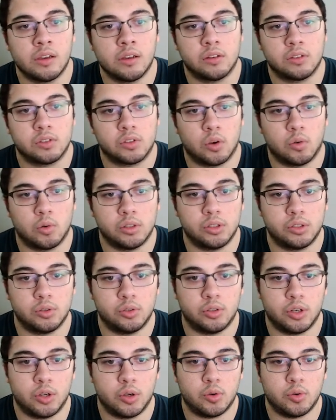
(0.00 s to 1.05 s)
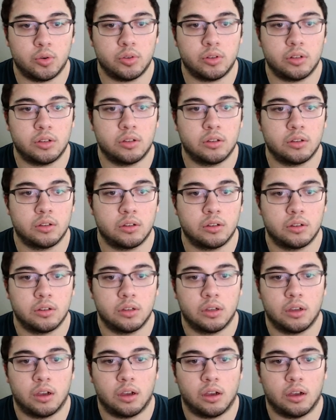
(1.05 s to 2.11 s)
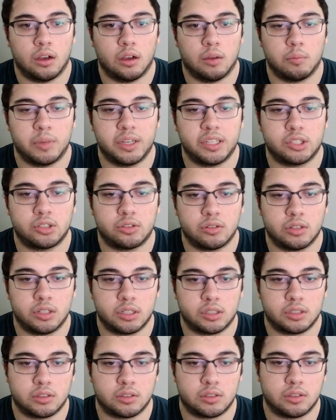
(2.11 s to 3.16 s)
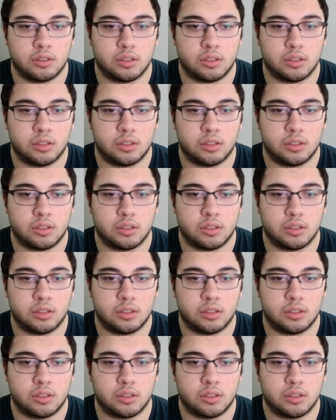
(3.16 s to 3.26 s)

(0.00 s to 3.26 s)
So we'll do node matrix